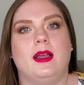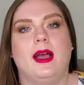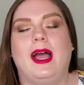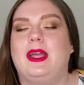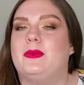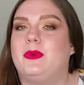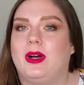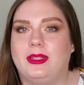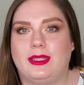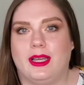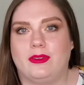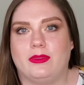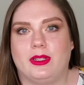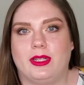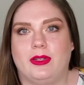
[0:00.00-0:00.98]
I want
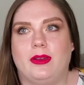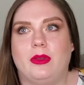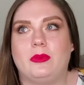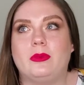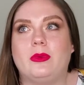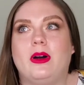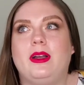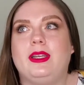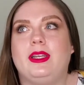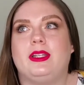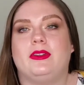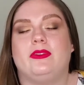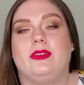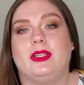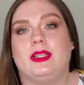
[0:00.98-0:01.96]
that for you. I want you to
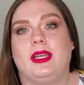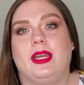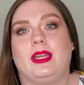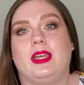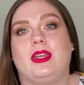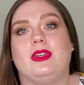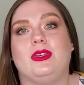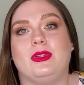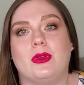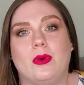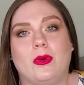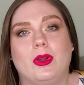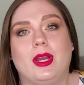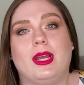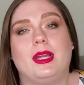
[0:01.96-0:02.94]
feel like
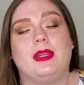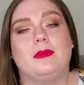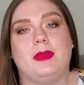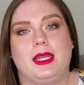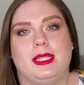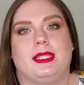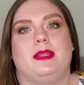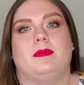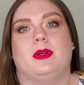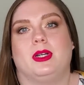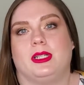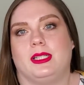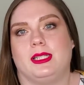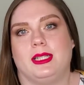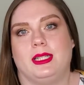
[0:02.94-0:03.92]
you're an amazing
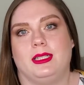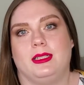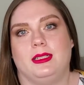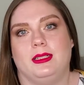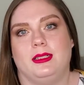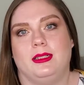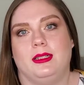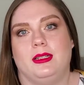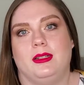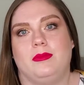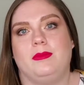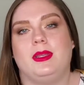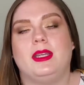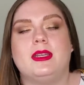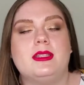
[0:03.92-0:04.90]
person,
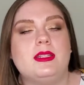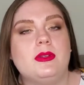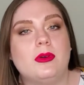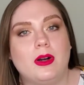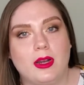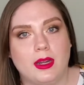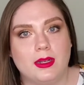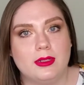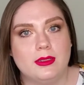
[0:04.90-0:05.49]
because you are.